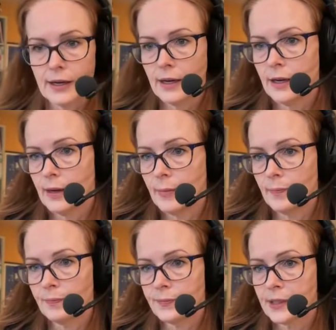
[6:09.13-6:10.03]

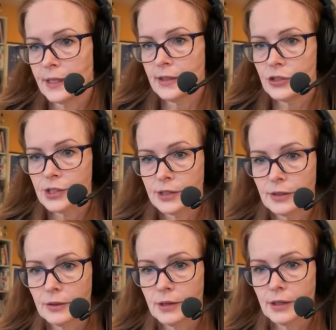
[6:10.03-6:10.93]
um,
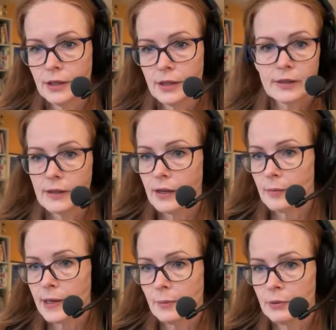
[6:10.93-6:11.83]
into uh,
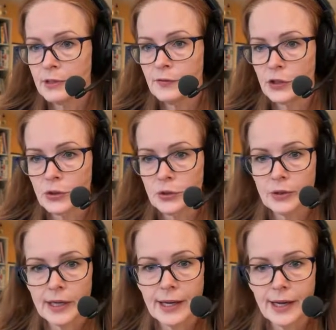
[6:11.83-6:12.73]

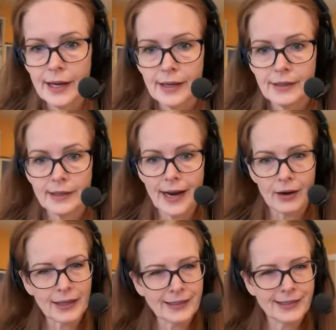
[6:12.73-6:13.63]
preview and now
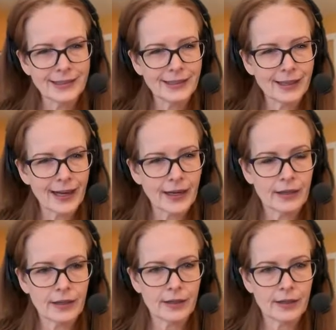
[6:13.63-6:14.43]
I can see that